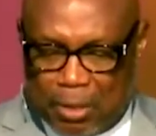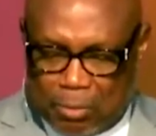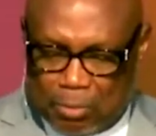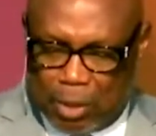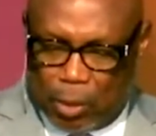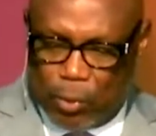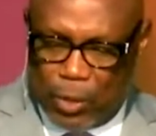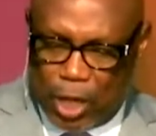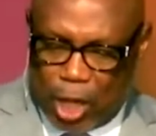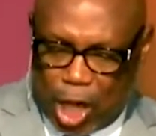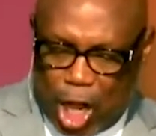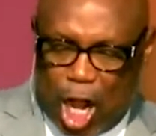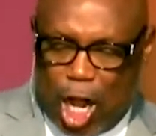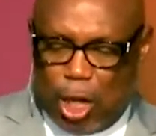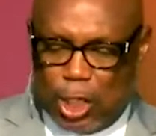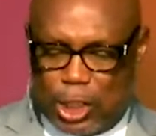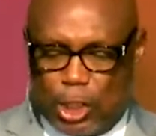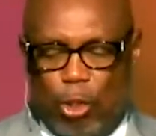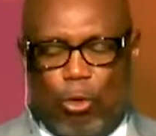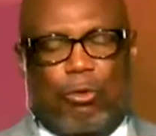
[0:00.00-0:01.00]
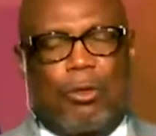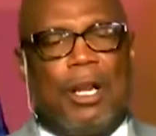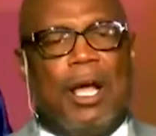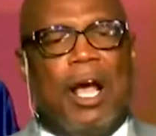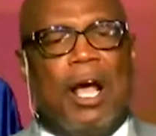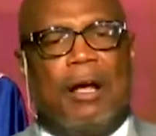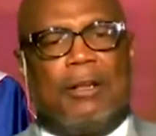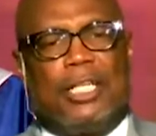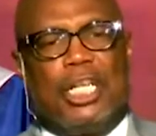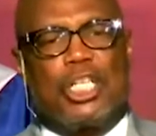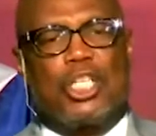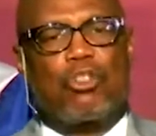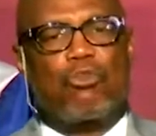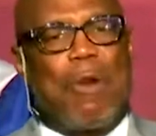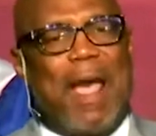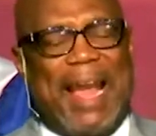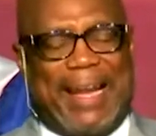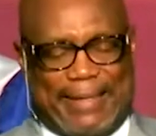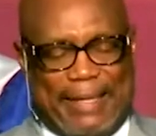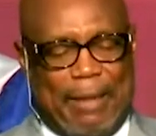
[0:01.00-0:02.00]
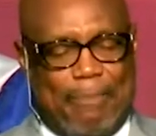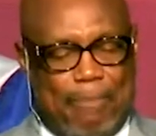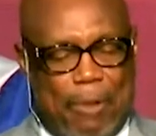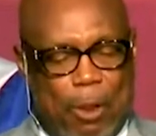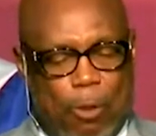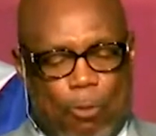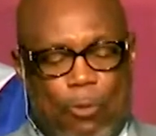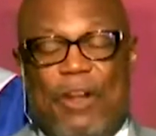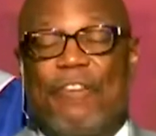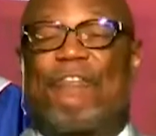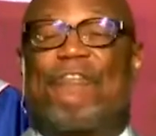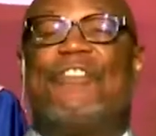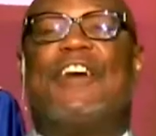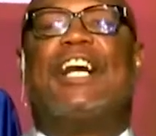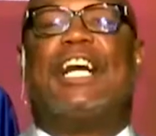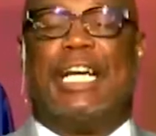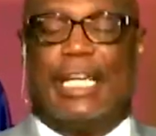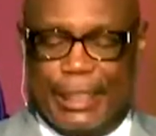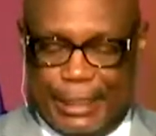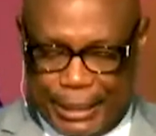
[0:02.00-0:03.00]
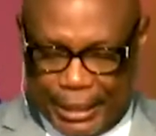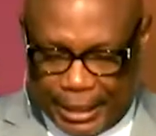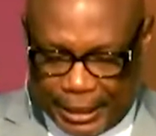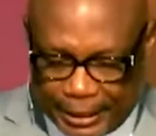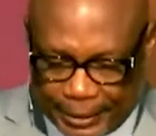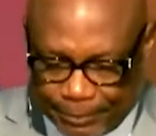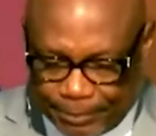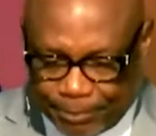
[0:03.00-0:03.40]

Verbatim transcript: but we're also distracted with fun.